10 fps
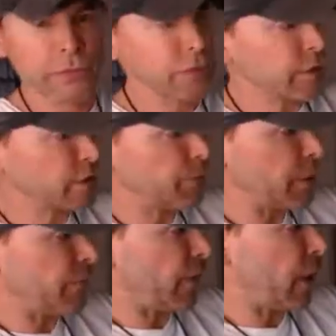So it's
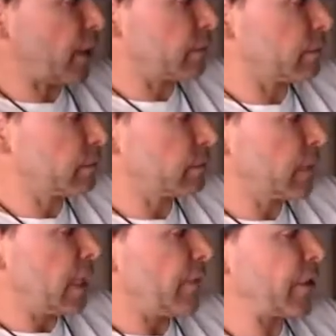pretty far.
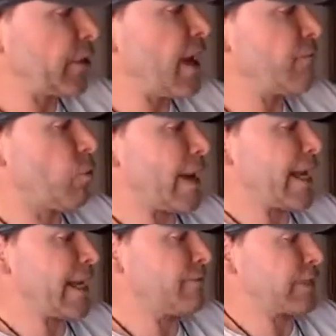And then you have
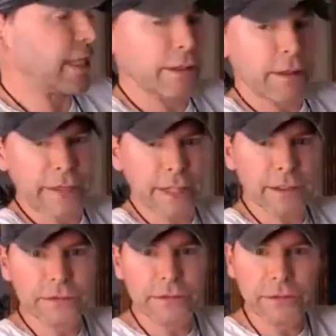waves and other
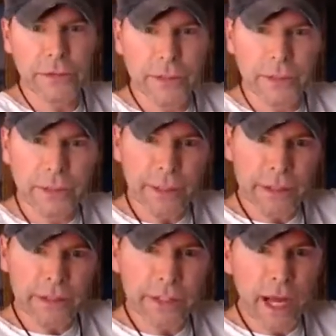things
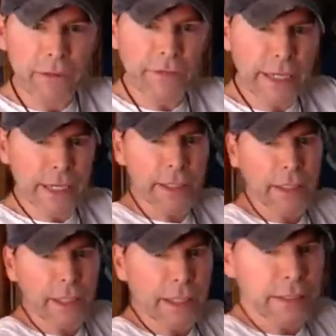that soften it.
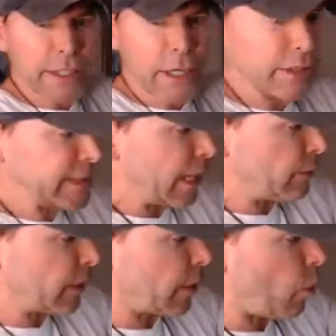Notice how
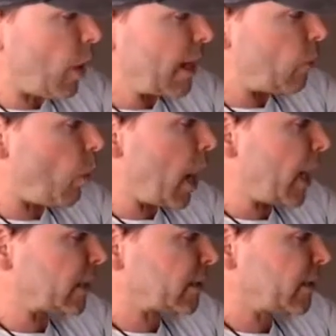we're going to
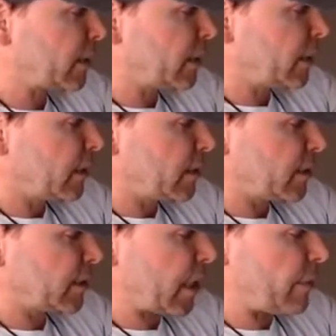whitewash
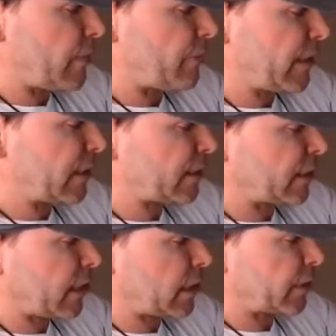some of this
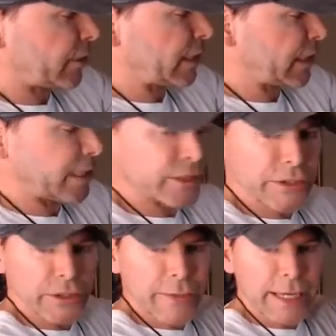color in here
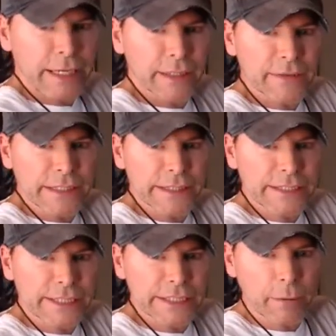to make this
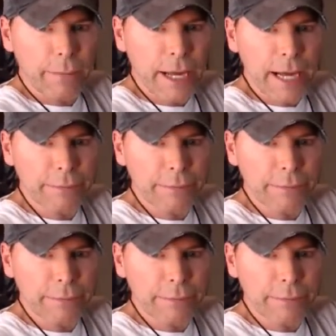teal pop